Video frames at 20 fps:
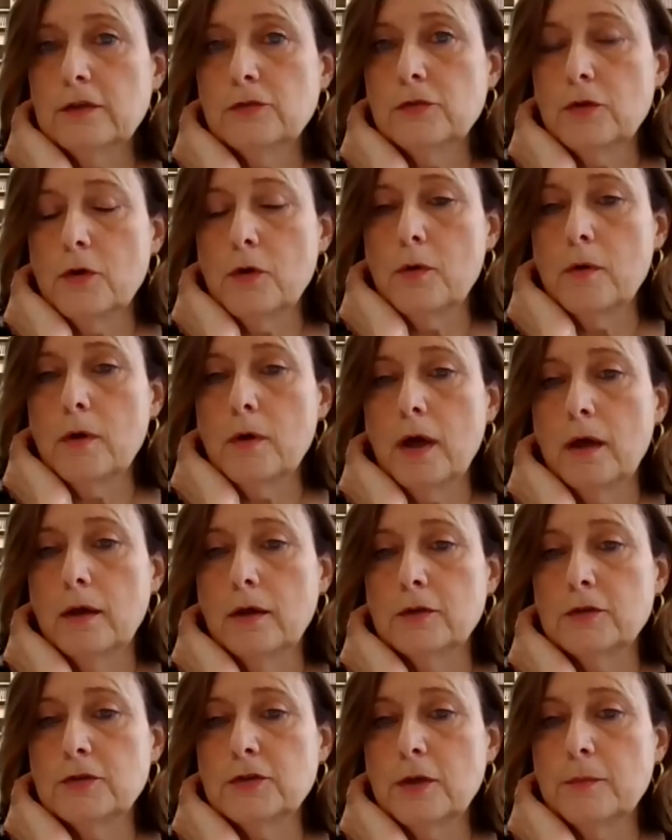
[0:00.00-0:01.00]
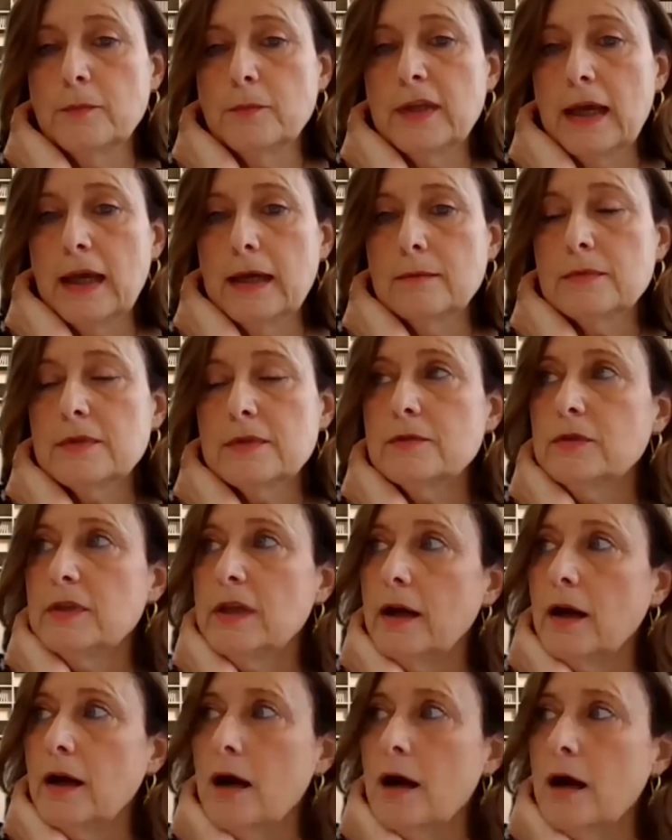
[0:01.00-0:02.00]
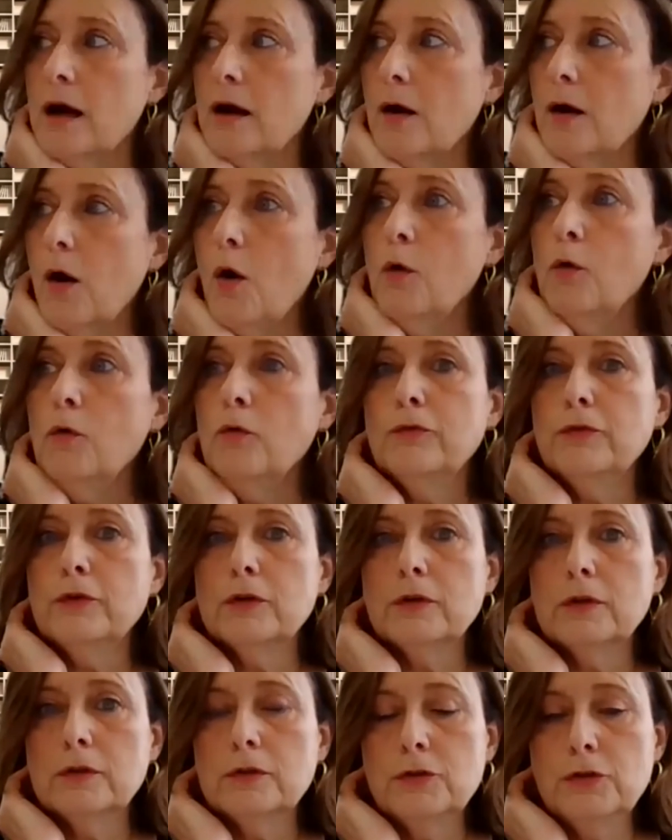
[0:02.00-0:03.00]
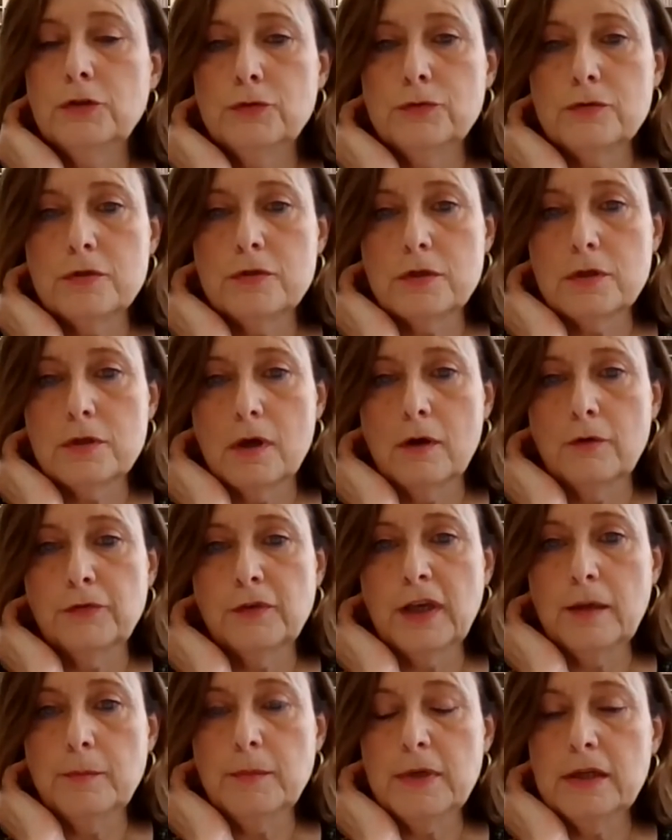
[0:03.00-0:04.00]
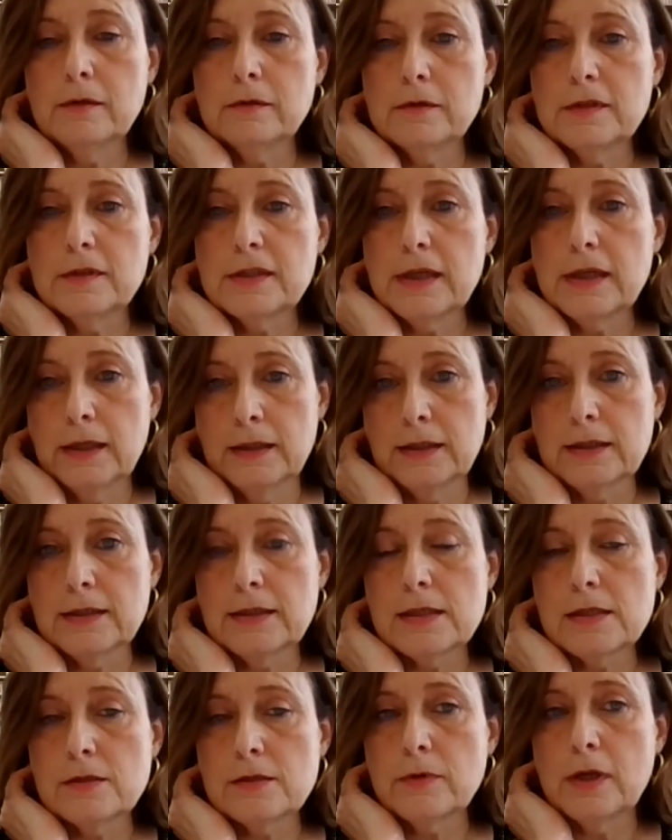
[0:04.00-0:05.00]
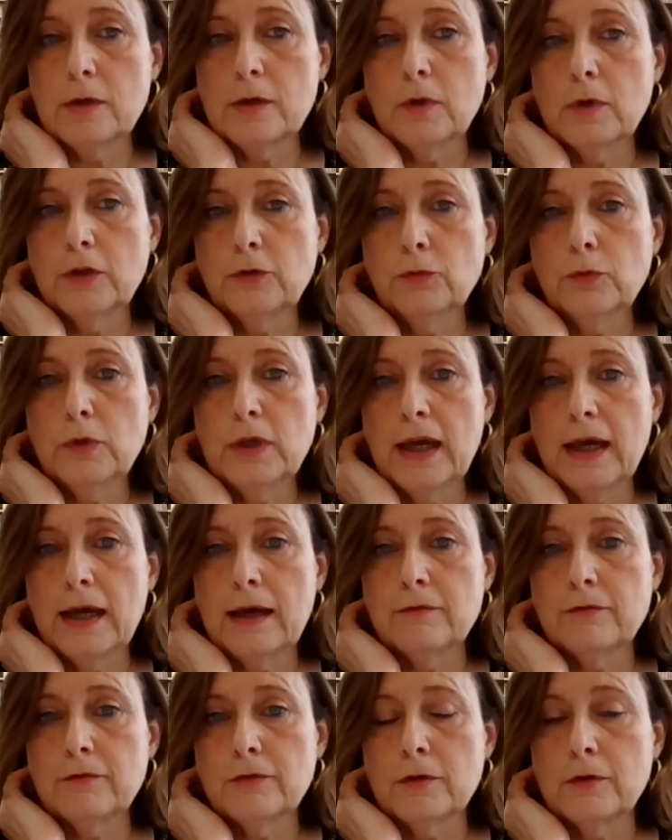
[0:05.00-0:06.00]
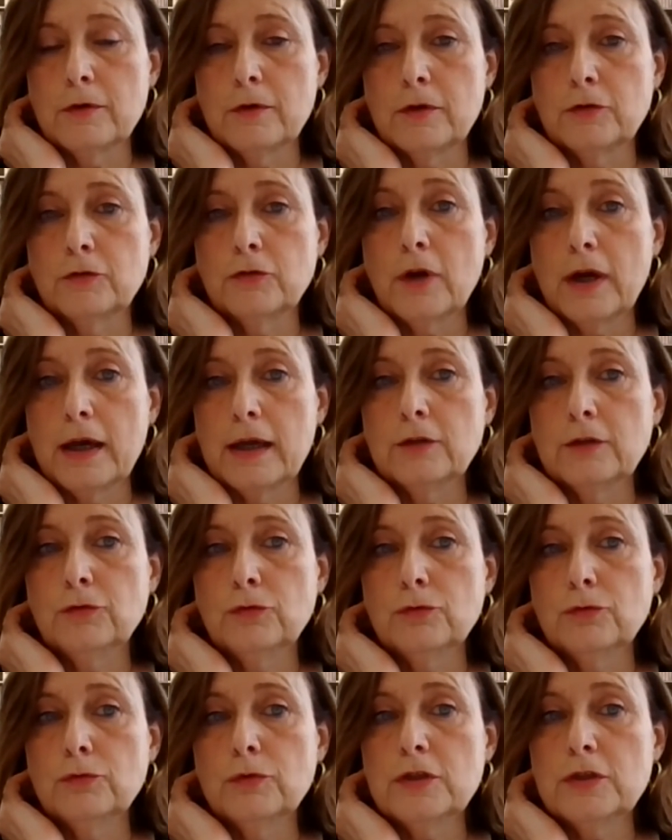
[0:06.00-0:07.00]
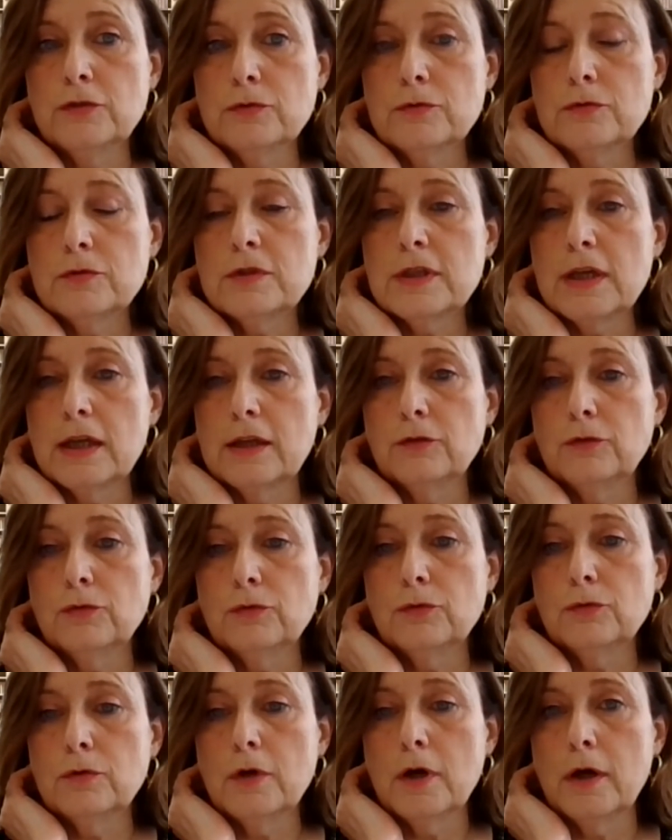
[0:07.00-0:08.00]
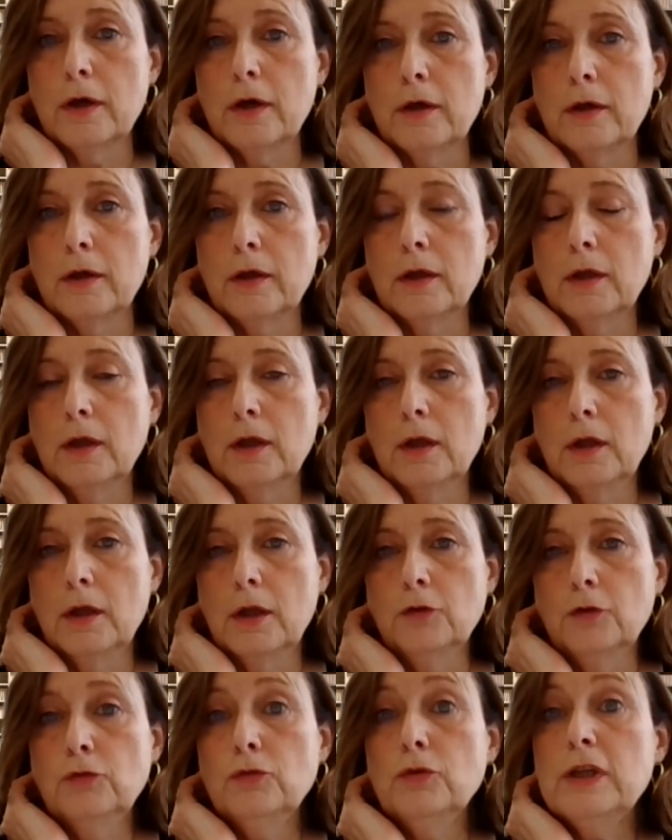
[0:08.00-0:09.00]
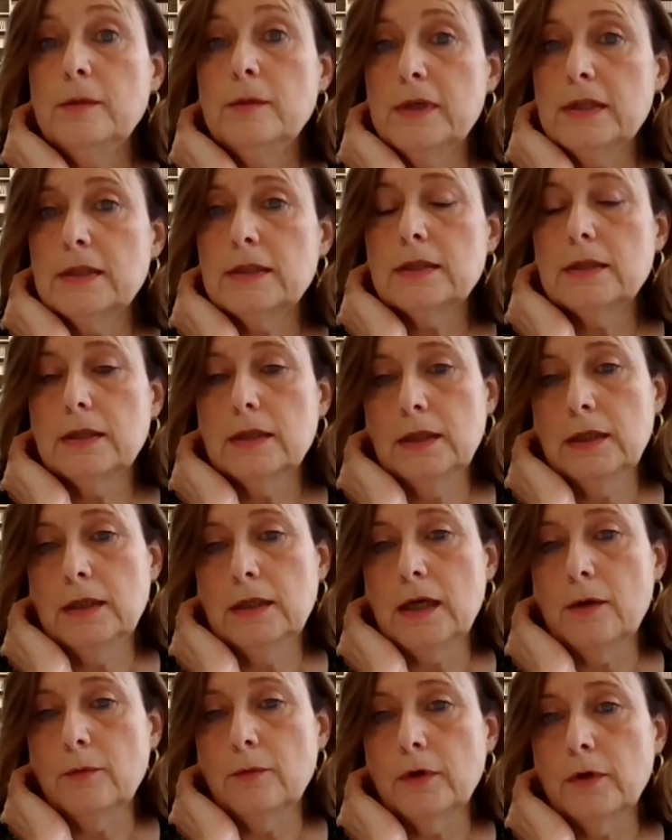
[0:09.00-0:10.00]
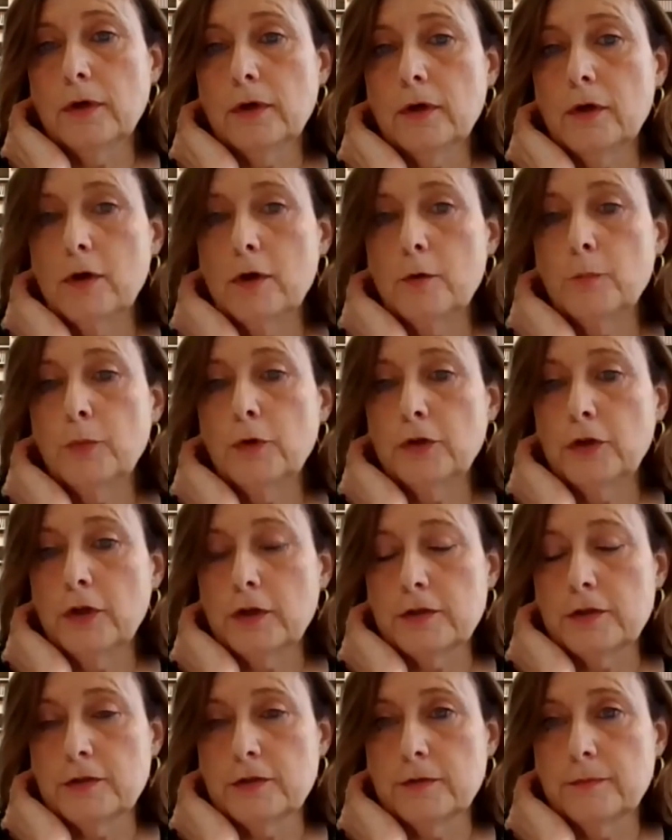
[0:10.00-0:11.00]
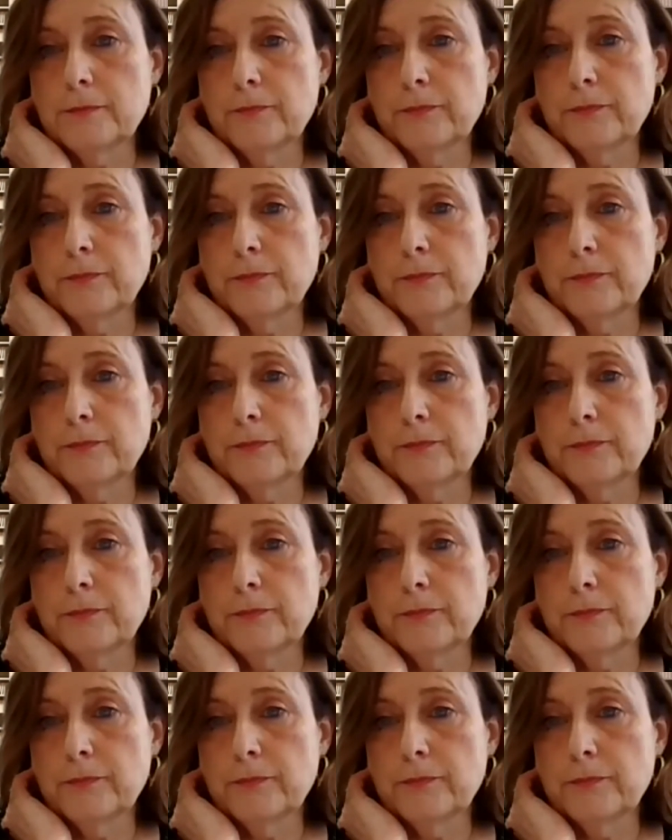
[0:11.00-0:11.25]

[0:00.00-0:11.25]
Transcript: So sometimes there are overuse of chemicals, and that's as well what we have tried to reduce and to limit in our products.